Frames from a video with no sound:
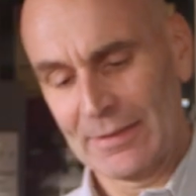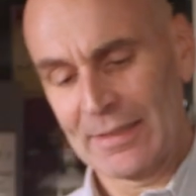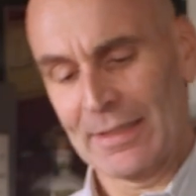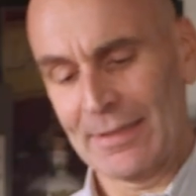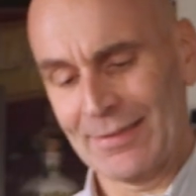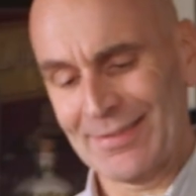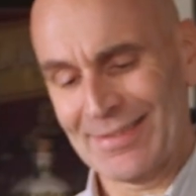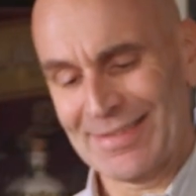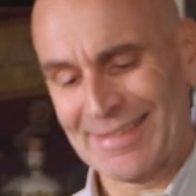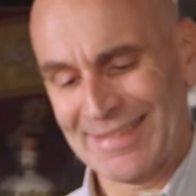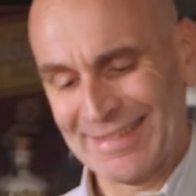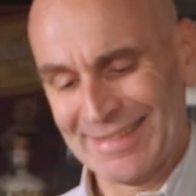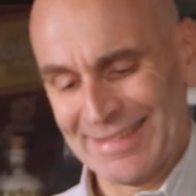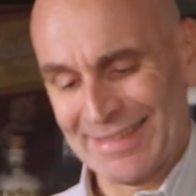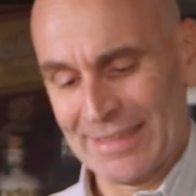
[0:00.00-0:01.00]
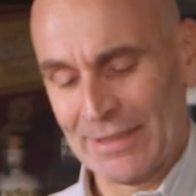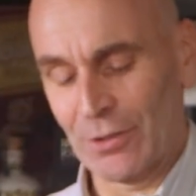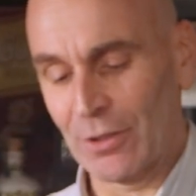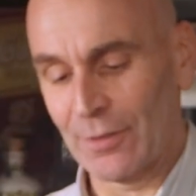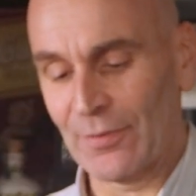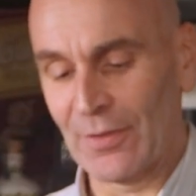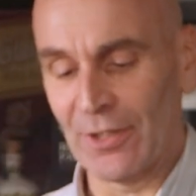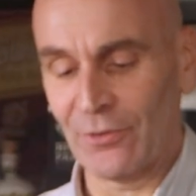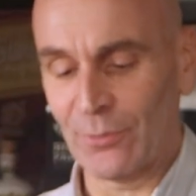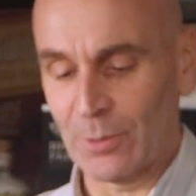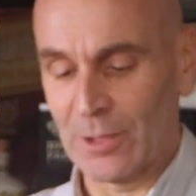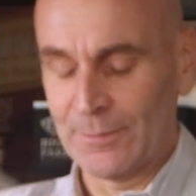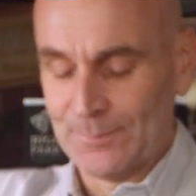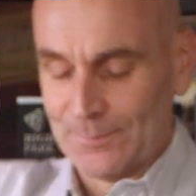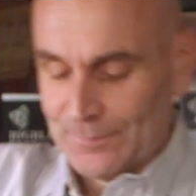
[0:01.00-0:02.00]
get this lid off this
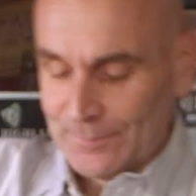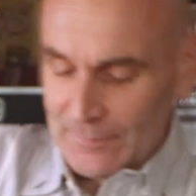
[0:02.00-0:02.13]
one.